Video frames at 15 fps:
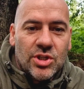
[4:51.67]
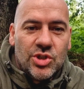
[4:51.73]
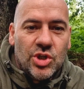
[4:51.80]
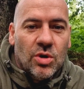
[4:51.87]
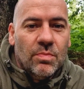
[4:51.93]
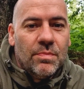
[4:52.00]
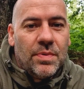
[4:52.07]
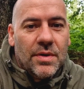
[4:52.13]

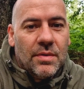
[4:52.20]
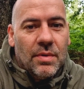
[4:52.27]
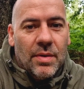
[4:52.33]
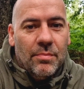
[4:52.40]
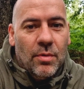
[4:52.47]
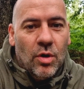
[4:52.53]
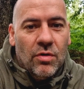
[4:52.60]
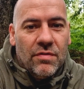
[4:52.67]
jump and
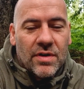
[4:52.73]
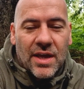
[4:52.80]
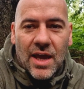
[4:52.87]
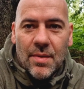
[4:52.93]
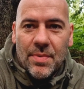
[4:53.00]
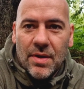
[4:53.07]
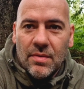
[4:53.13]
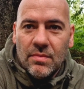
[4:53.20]
move and
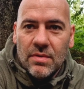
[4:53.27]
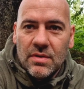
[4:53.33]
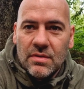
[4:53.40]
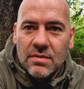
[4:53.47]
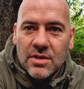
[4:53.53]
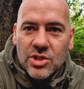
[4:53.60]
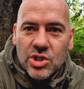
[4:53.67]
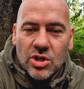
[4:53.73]
get a bit,
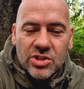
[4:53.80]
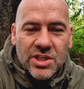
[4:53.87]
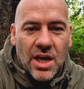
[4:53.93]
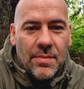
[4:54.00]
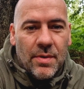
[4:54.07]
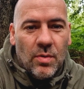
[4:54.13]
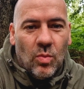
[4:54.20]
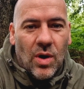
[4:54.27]
the shots
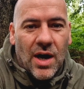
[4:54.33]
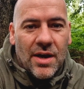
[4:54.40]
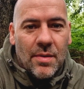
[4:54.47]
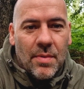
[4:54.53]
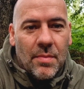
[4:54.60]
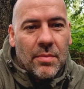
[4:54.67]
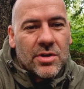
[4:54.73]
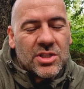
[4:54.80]
get a bit wide, a
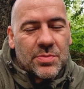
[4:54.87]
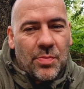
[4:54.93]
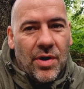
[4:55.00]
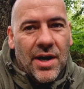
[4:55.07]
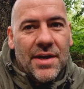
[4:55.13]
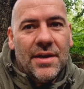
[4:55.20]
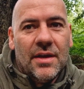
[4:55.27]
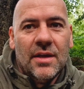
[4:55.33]
bit more
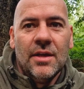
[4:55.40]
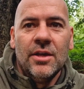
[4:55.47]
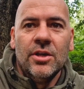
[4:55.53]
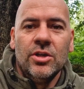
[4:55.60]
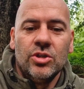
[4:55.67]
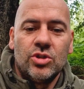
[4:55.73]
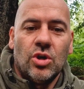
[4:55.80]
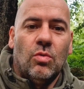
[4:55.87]
spread.
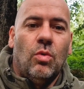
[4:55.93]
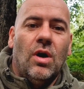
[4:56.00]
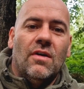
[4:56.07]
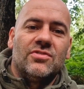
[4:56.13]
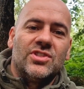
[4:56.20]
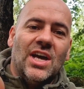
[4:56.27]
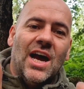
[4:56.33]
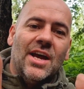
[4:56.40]
So what
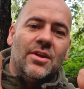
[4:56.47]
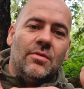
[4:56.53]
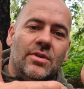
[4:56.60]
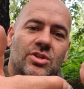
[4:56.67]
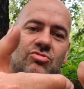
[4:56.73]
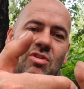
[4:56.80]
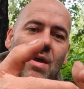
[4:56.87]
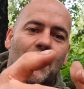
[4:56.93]
I've started doing
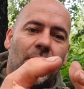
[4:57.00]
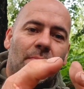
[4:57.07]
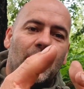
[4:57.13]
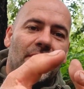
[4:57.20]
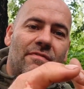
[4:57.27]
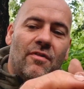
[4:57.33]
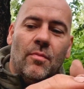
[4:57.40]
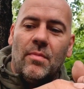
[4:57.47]
is wrapping
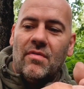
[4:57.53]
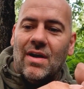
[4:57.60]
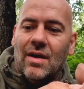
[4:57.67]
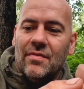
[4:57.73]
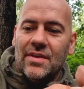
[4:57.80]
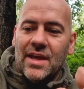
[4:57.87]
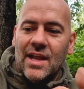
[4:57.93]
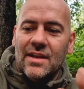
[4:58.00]
my thumb
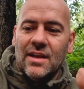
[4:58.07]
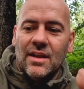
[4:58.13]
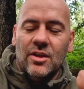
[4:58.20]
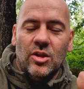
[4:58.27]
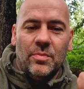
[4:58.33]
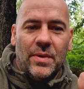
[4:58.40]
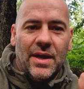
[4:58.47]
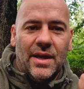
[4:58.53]
around the end a
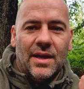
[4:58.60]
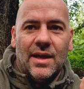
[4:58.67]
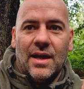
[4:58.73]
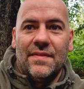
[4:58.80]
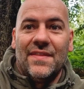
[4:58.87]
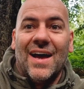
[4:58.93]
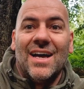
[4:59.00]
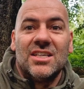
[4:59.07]
little bit,
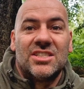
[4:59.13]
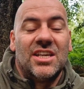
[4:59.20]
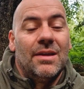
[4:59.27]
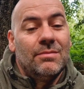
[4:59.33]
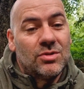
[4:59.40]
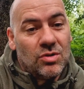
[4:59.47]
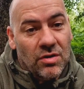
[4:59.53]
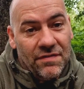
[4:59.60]
and that
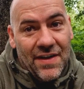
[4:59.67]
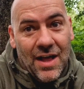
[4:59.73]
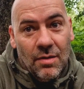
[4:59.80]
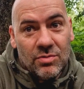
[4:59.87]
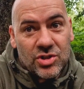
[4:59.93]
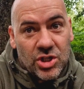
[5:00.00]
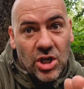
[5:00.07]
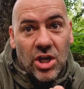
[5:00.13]
seems to have
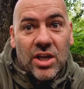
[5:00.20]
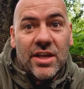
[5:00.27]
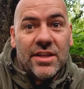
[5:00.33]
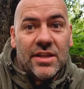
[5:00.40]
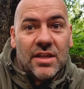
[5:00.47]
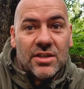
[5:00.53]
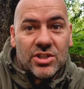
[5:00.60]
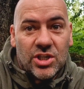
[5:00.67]
helped.
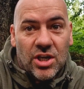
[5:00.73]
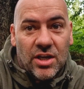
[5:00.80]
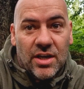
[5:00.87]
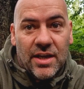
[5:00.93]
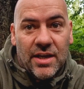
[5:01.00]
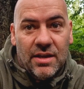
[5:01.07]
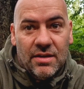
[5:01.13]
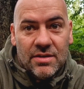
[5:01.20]

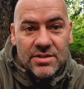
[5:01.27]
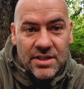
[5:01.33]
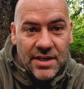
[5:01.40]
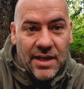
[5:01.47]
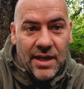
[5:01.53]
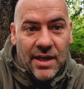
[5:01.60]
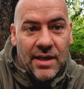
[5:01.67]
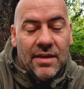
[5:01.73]
Certainly
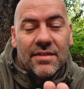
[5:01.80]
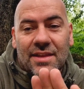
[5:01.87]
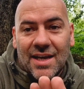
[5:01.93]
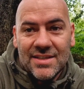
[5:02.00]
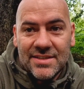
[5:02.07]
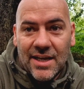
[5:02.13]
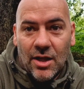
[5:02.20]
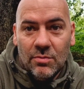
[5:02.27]
today
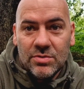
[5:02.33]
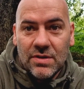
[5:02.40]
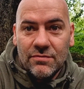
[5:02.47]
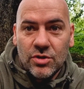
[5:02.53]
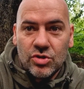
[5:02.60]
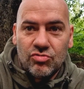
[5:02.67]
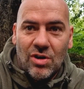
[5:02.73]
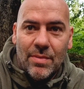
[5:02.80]
that's helped. I've
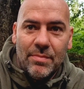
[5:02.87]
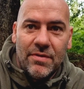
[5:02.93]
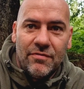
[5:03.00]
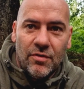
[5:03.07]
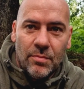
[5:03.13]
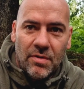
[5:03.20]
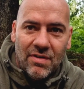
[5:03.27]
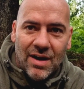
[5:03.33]
just wrapped my
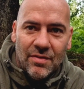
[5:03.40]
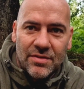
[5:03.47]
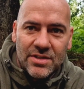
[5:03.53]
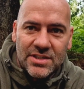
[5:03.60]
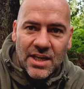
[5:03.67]
thumb around the